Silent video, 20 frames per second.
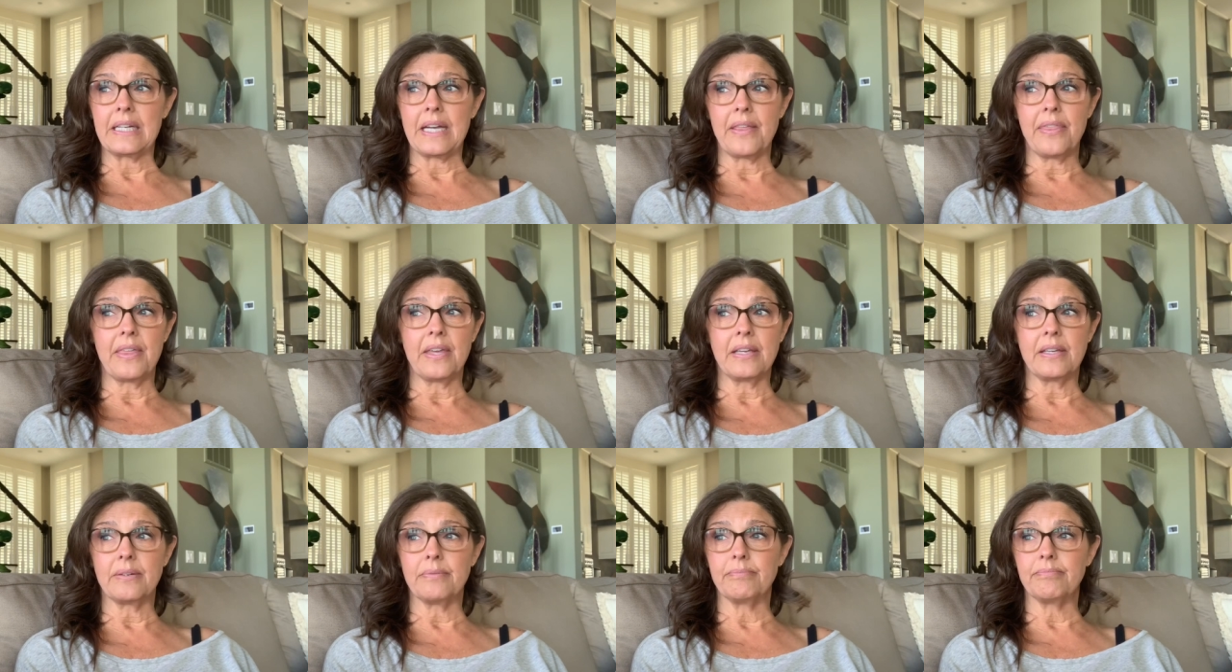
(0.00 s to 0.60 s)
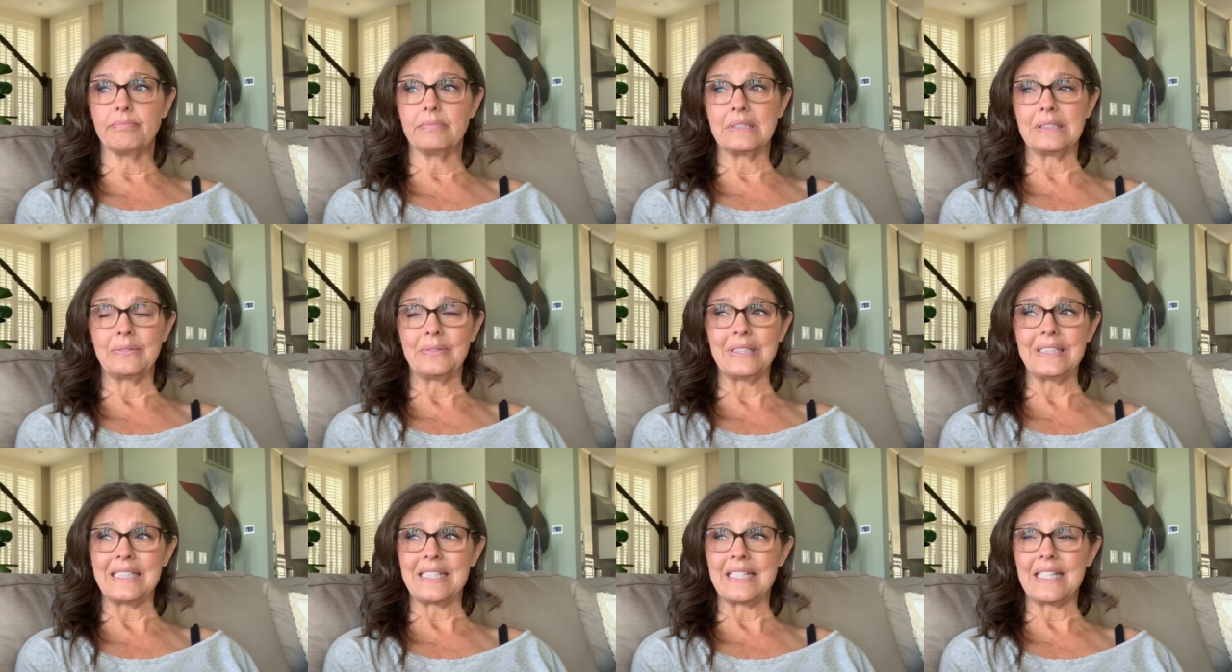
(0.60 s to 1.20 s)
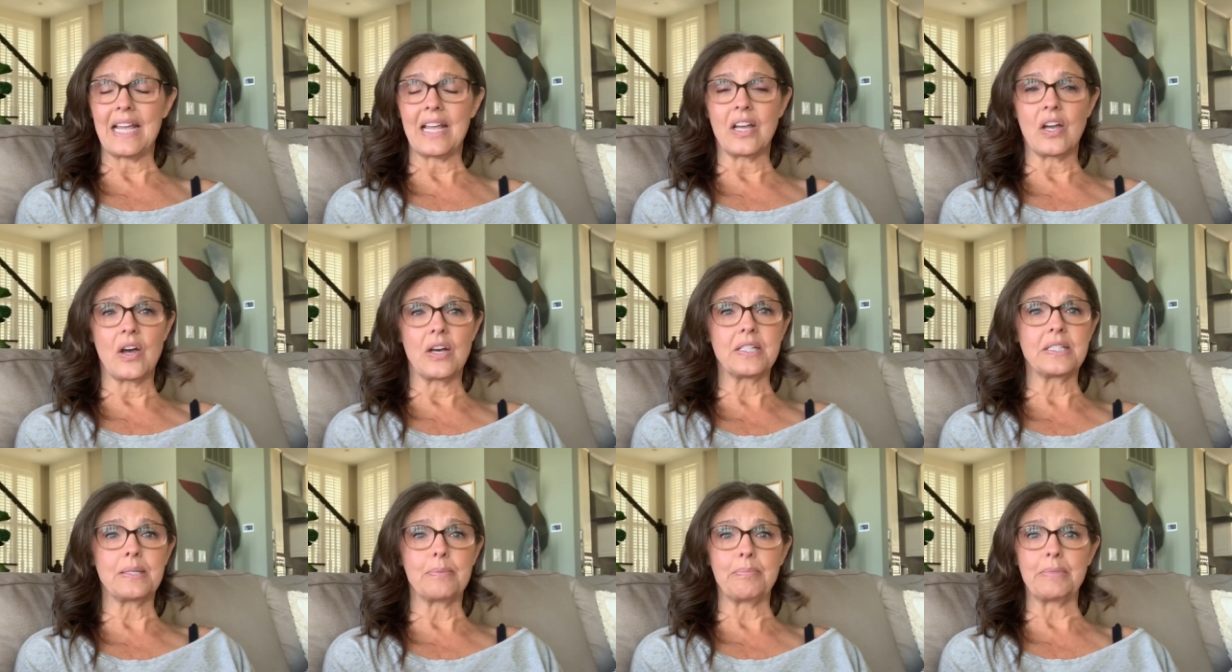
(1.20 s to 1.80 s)
I think it, I want to say it
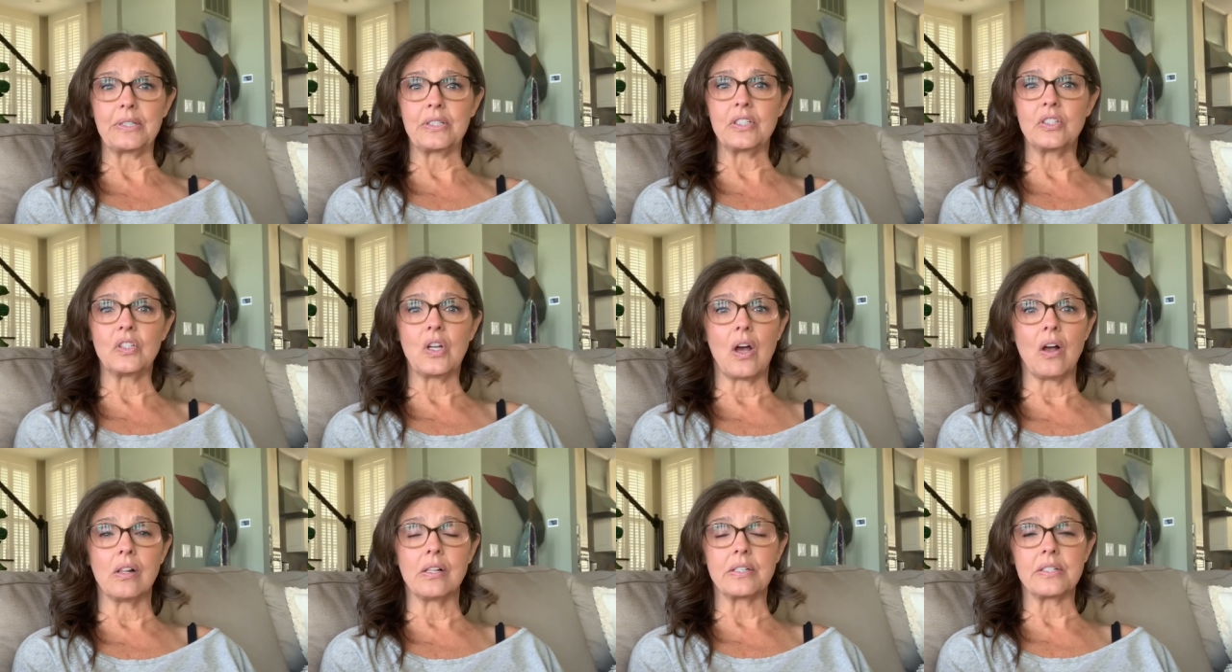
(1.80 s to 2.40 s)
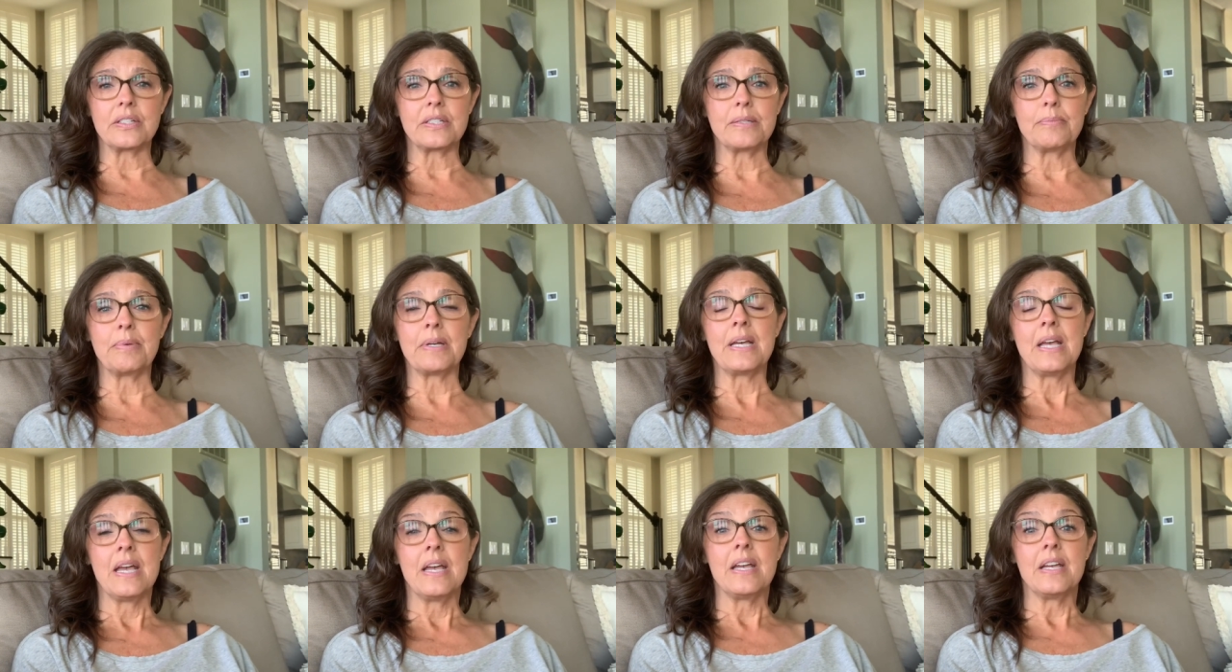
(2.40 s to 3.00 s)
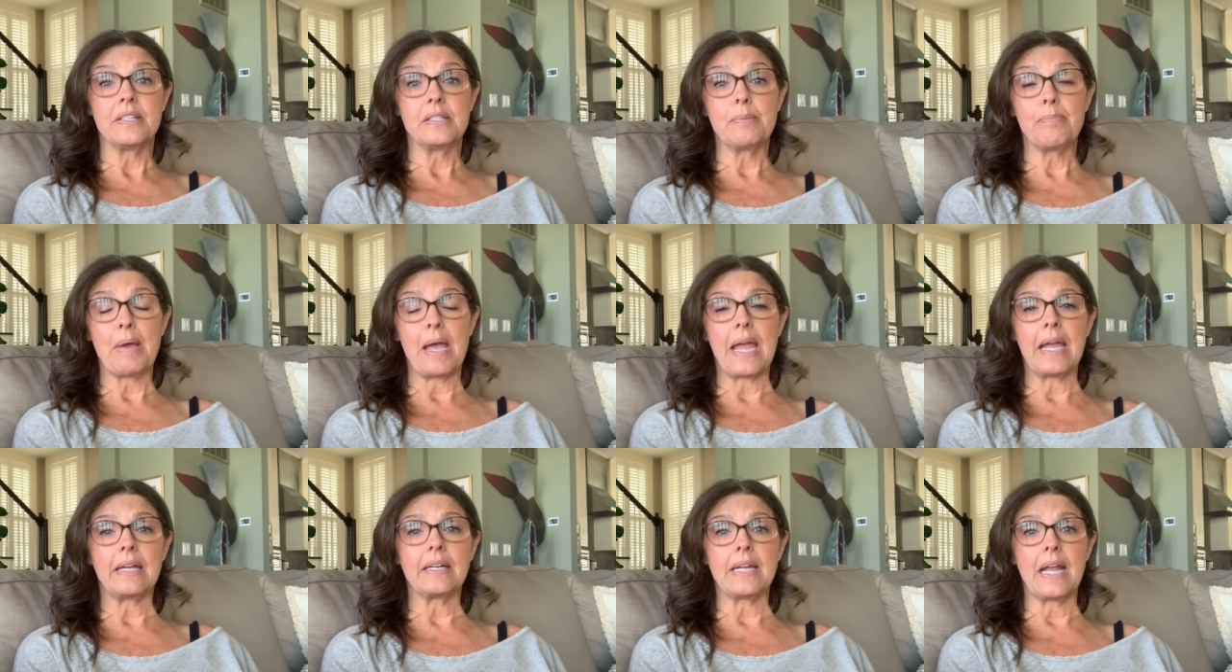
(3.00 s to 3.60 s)
cost a million dollars to, be, it's a
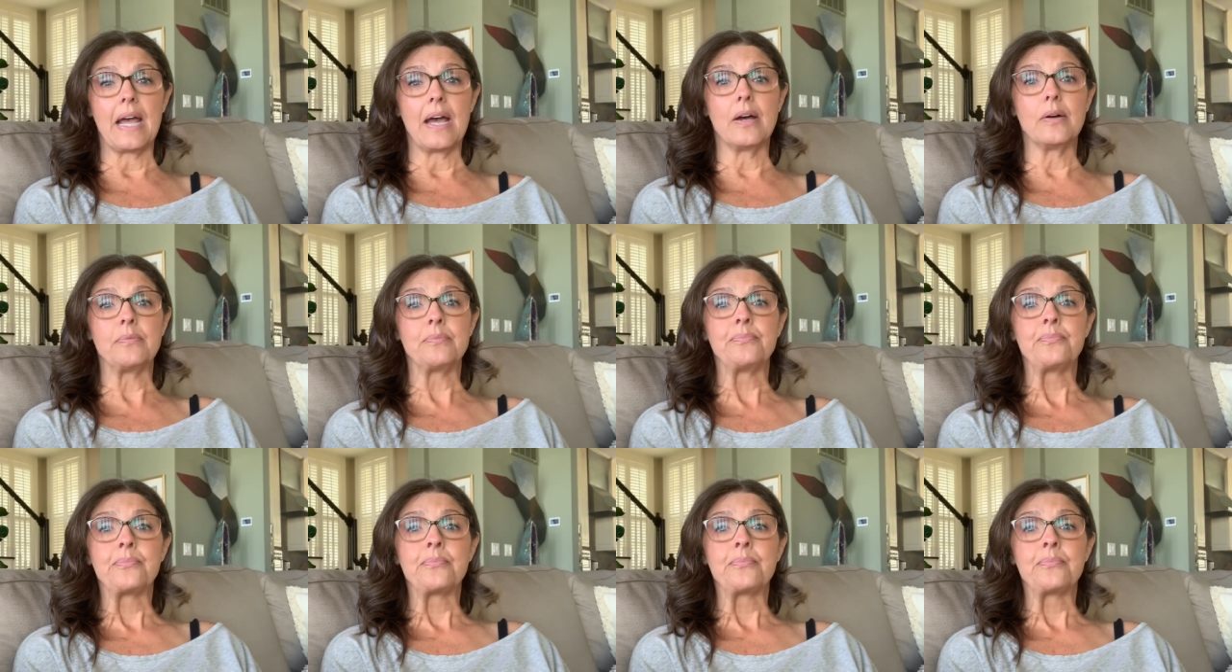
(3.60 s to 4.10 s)
bank now.